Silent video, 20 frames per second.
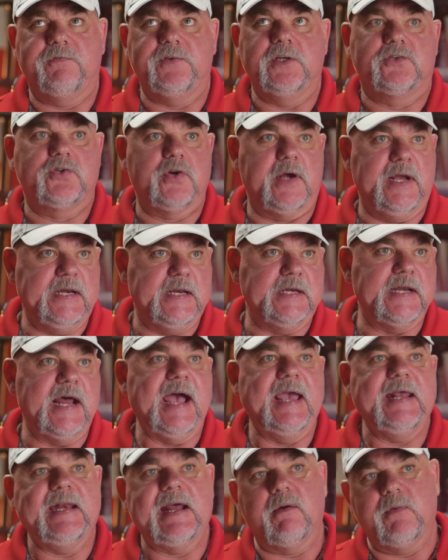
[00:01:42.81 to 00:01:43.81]
If you train at
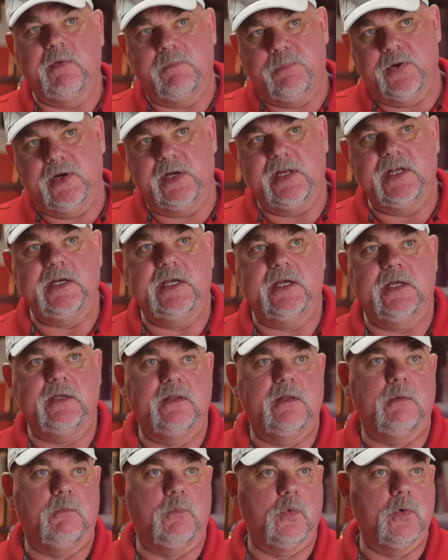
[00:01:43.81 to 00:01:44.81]
night, I would put it
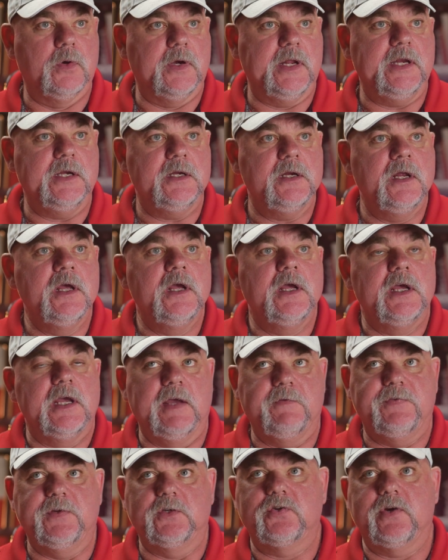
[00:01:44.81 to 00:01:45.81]
in the morning.
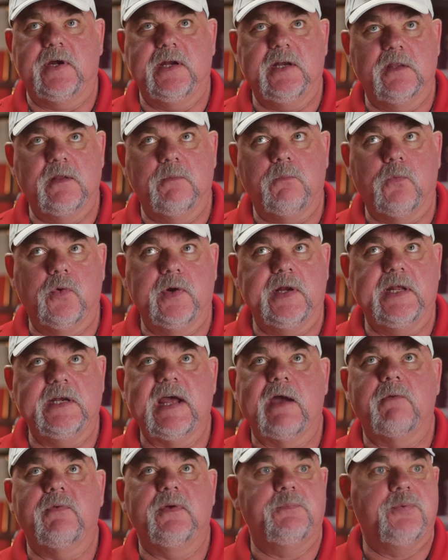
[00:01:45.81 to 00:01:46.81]
If you train in the
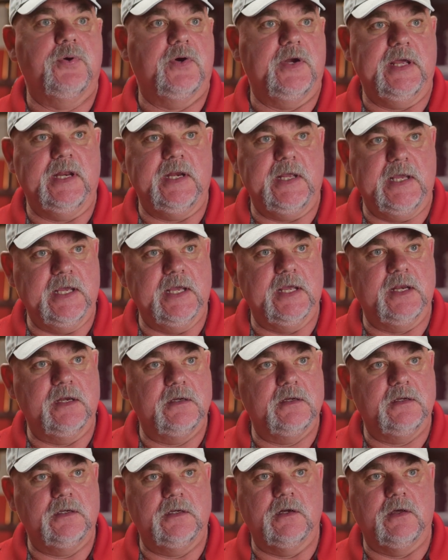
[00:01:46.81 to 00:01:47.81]
morning, I would put it
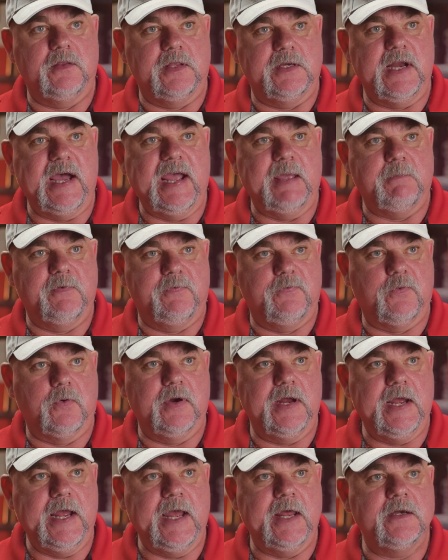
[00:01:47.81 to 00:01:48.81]
in, you know, the night
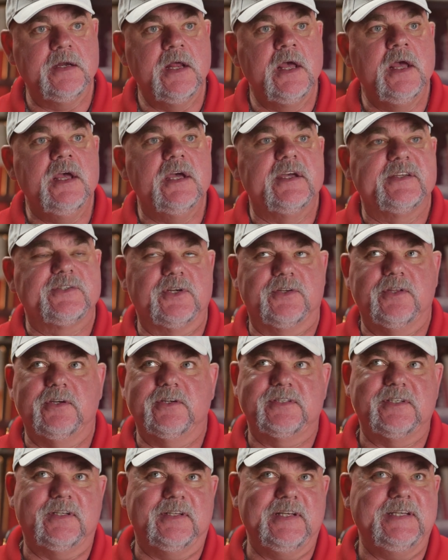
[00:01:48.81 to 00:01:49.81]
beforehand. So
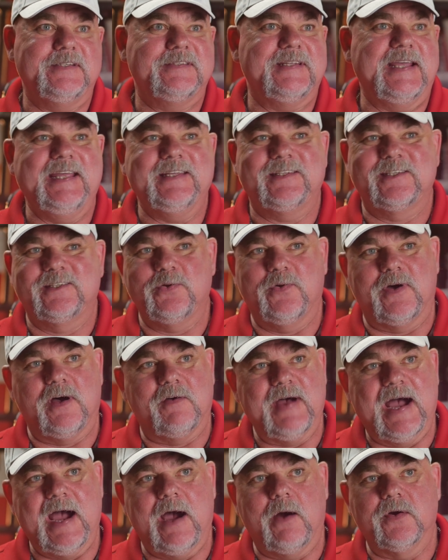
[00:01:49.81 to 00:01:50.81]
there's at least 8 to
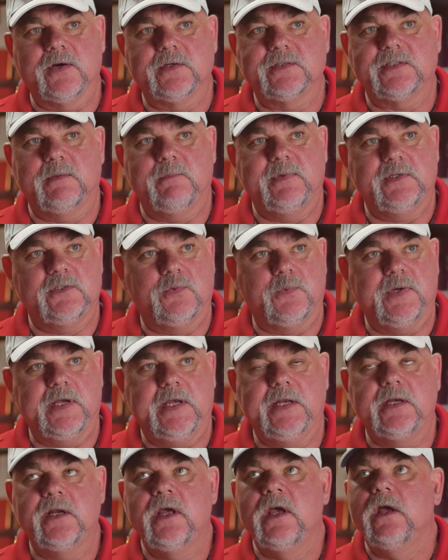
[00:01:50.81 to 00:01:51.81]
12 hours in
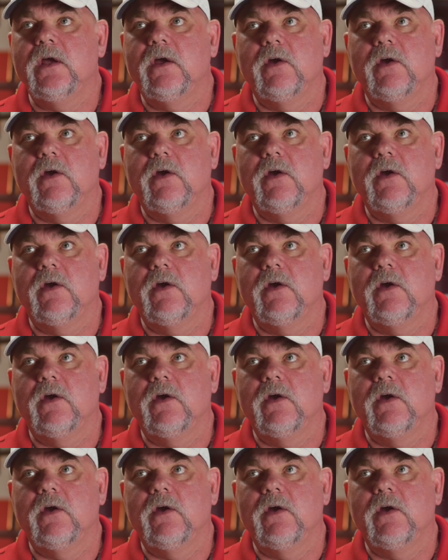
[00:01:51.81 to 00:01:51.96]
between